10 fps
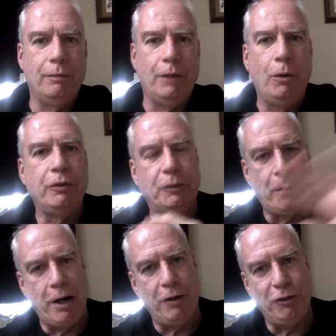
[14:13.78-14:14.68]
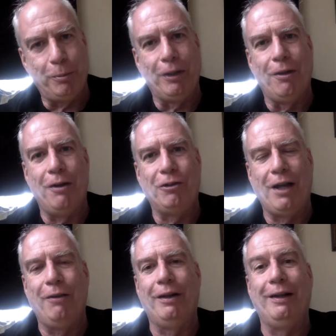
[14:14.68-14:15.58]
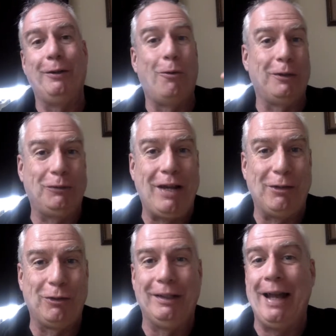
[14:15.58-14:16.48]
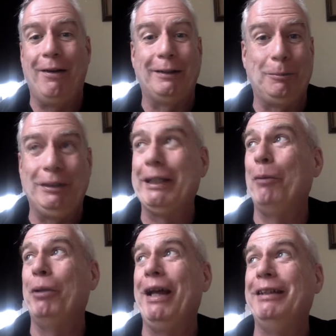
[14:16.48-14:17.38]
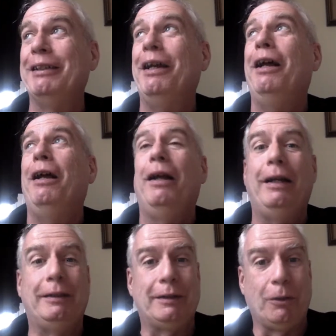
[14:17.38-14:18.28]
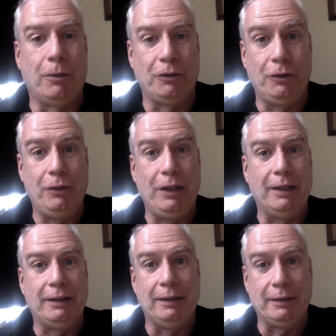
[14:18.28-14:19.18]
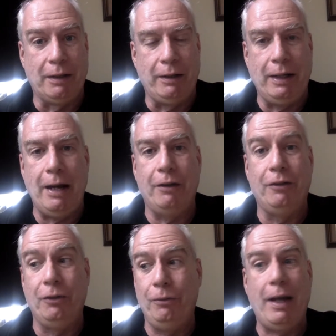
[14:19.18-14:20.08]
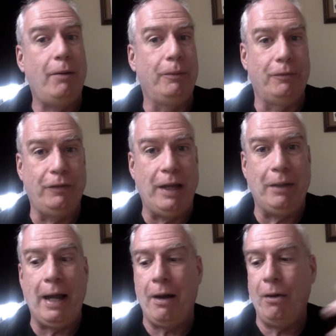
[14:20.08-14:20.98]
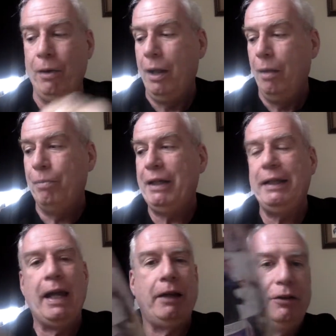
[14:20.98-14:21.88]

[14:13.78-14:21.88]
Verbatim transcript: Odin's barge has been launched out, and in Norse fashion, it now has to be set ablaze. It's Thor's duty as his son and heir to do that with a flaming arrow, but he can't